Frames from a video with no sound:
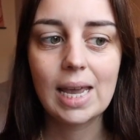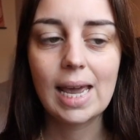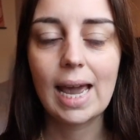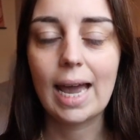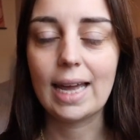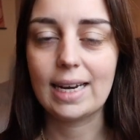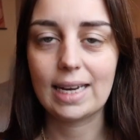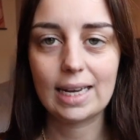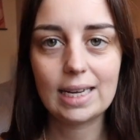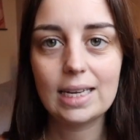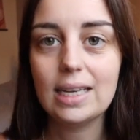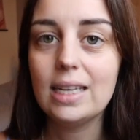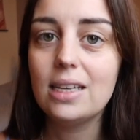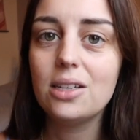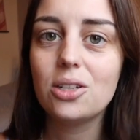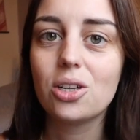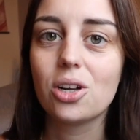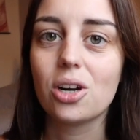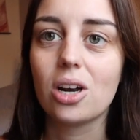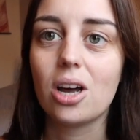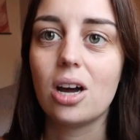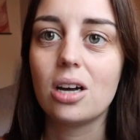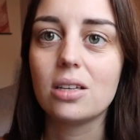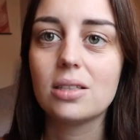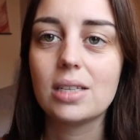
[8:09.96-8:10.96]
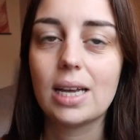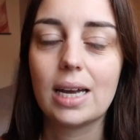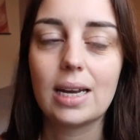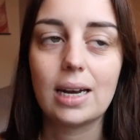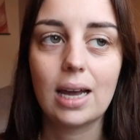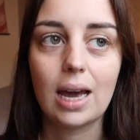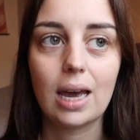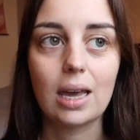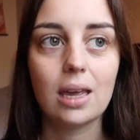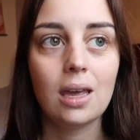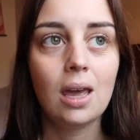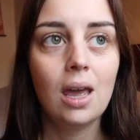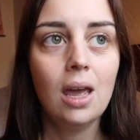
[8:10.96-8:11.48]
And I eat a lot. And
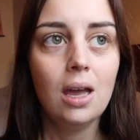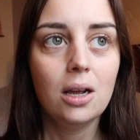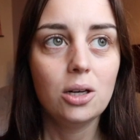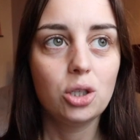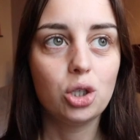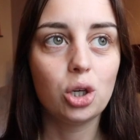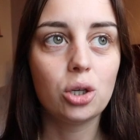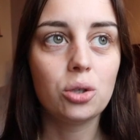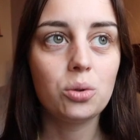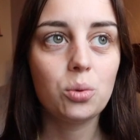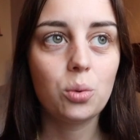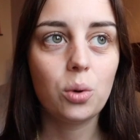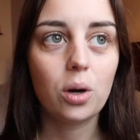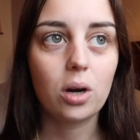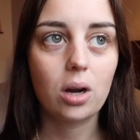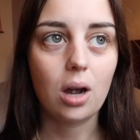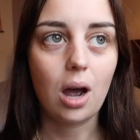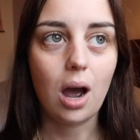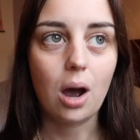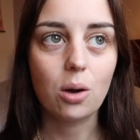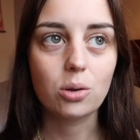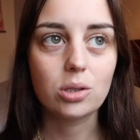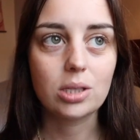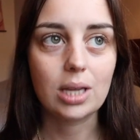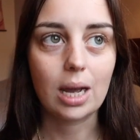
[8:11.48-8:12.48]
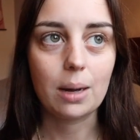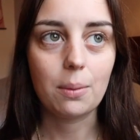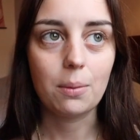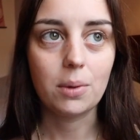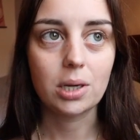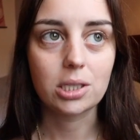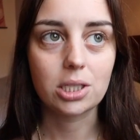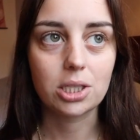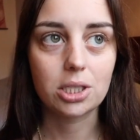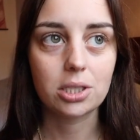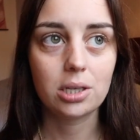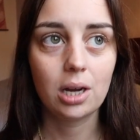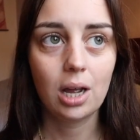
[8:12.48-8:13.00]
I don't work out that
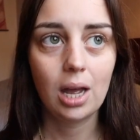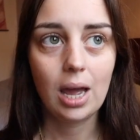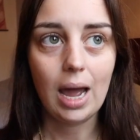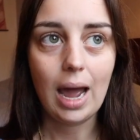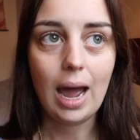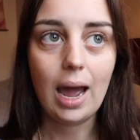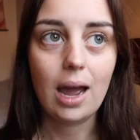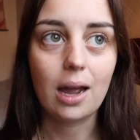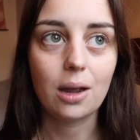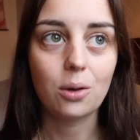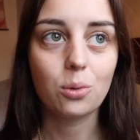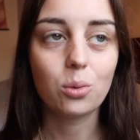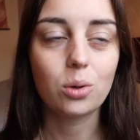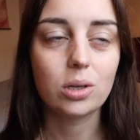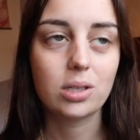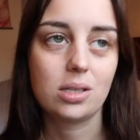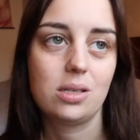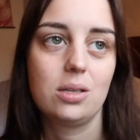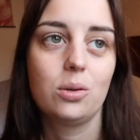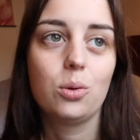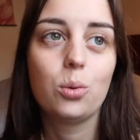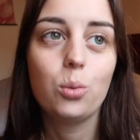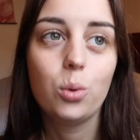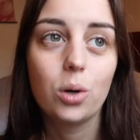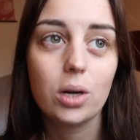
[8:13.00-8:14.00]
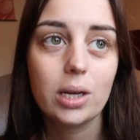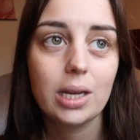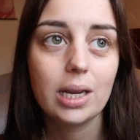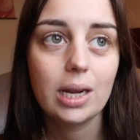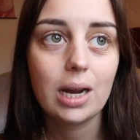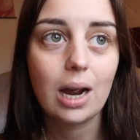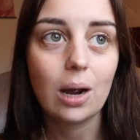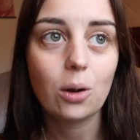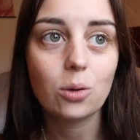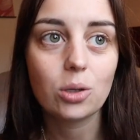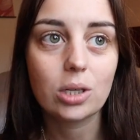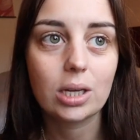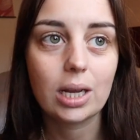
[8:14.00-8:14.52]
much. I was working
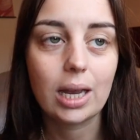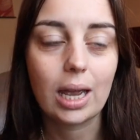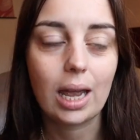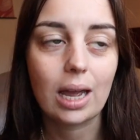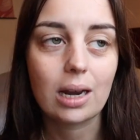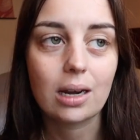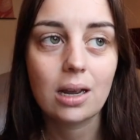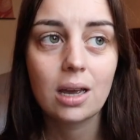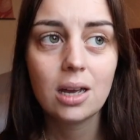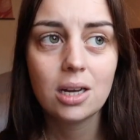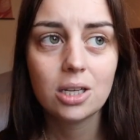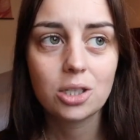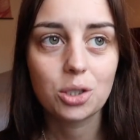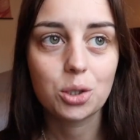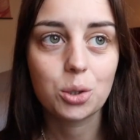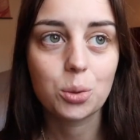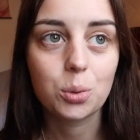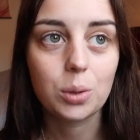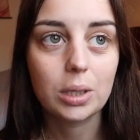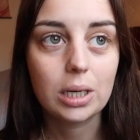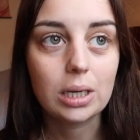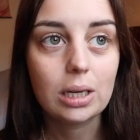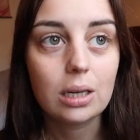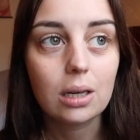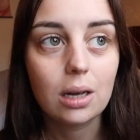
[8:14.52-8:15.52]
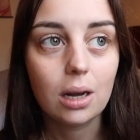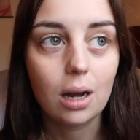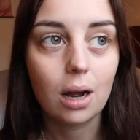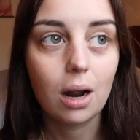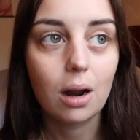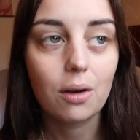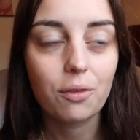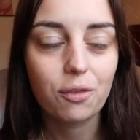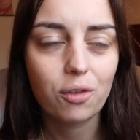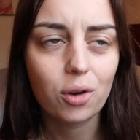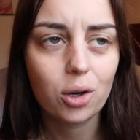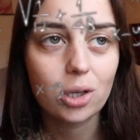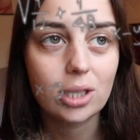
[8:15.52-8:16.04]
out again
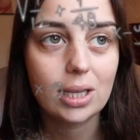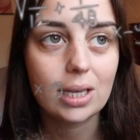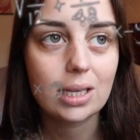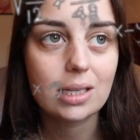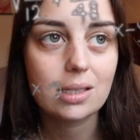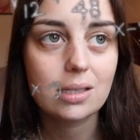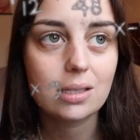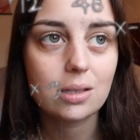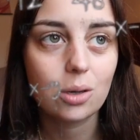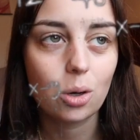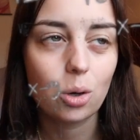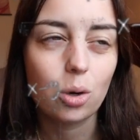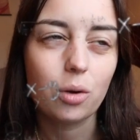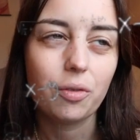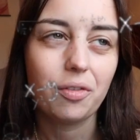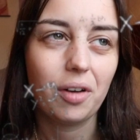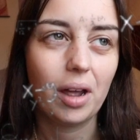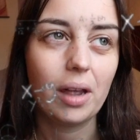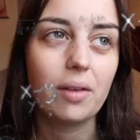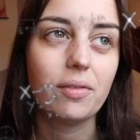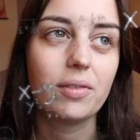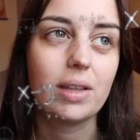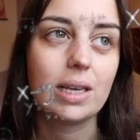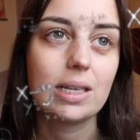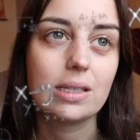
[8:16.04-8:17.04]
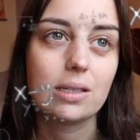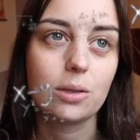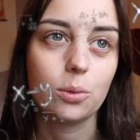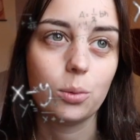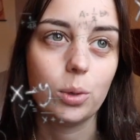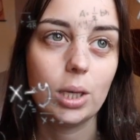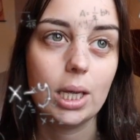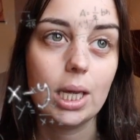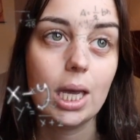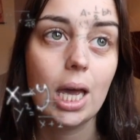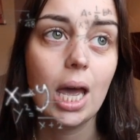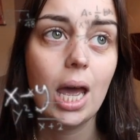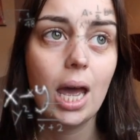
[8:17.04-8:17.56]
4 days or 5 days a
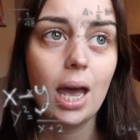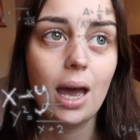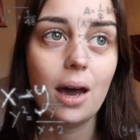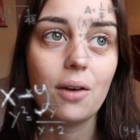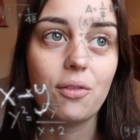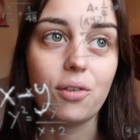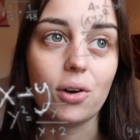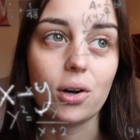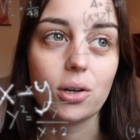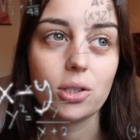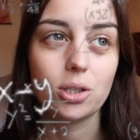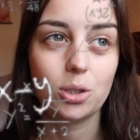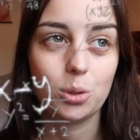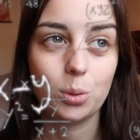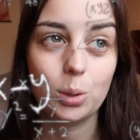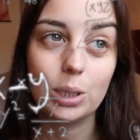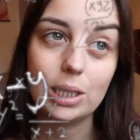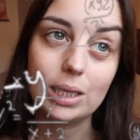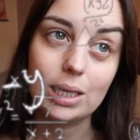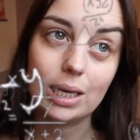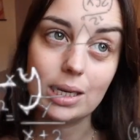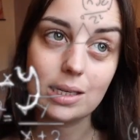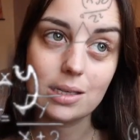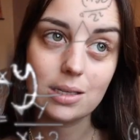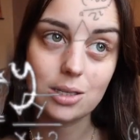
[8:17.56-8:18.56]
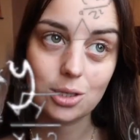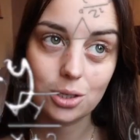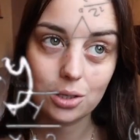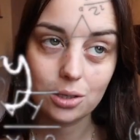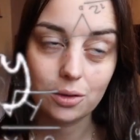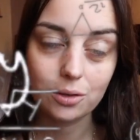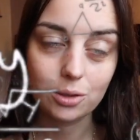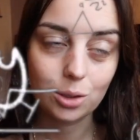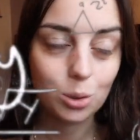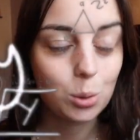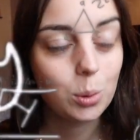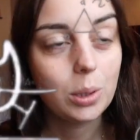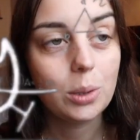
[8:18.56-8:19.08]
week for 3
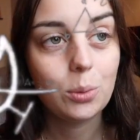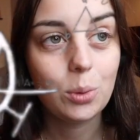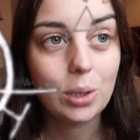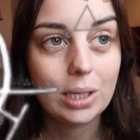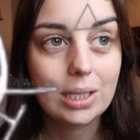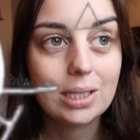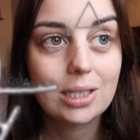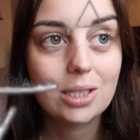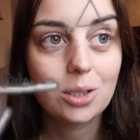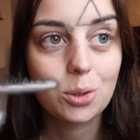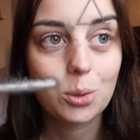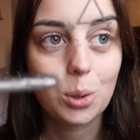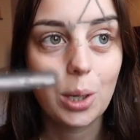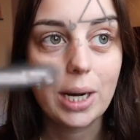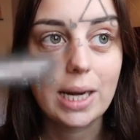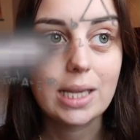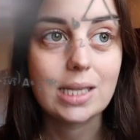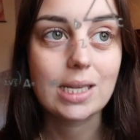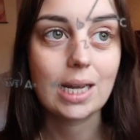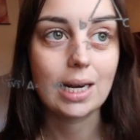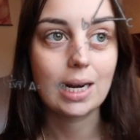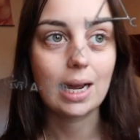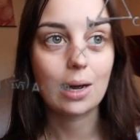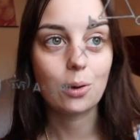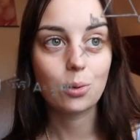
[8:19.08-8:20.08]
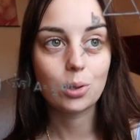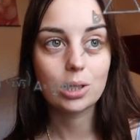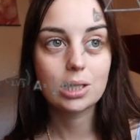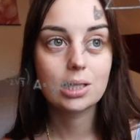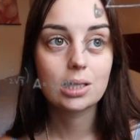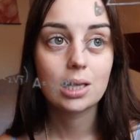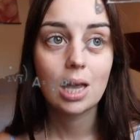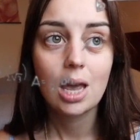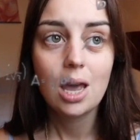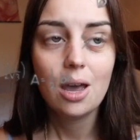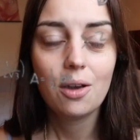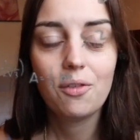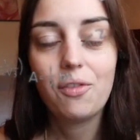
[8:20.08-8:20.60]
weeks straight, and I
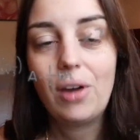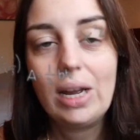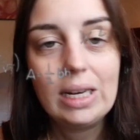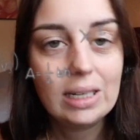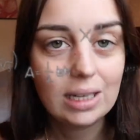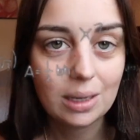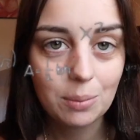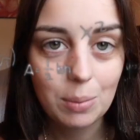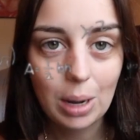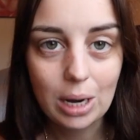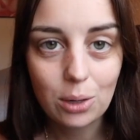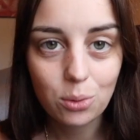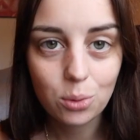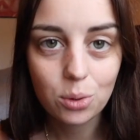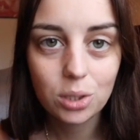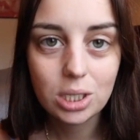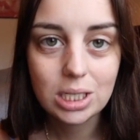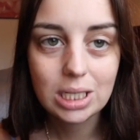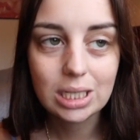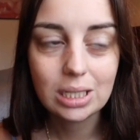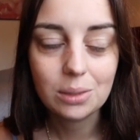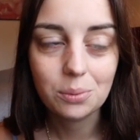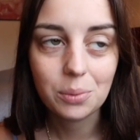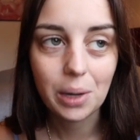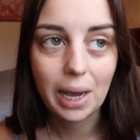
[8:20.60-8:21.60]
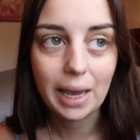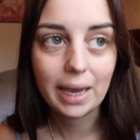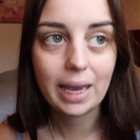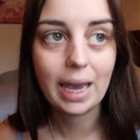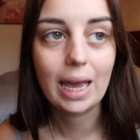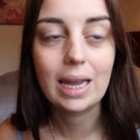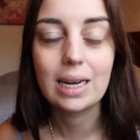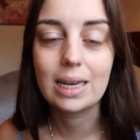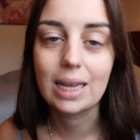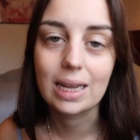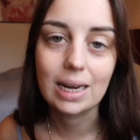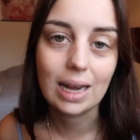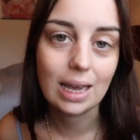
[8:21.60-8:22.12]
was finding my routine back,
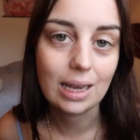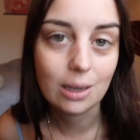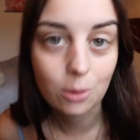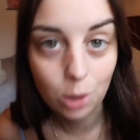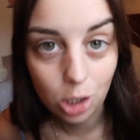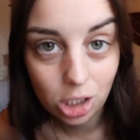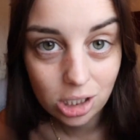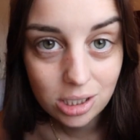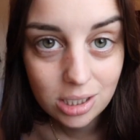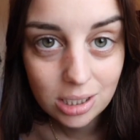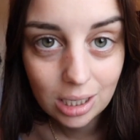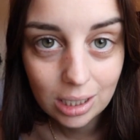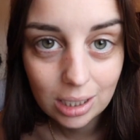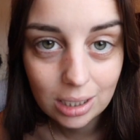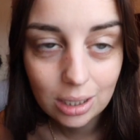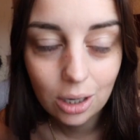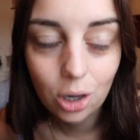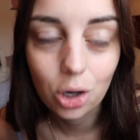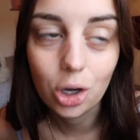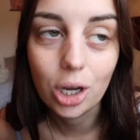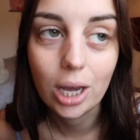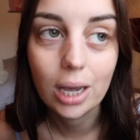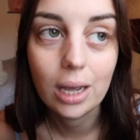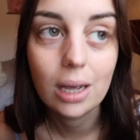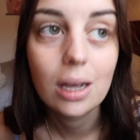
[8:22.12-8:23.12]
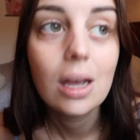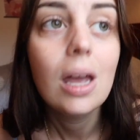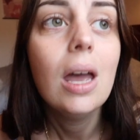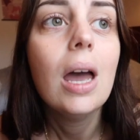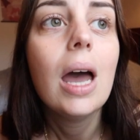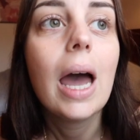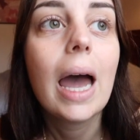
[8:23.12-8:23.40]
and then I got sick, okay?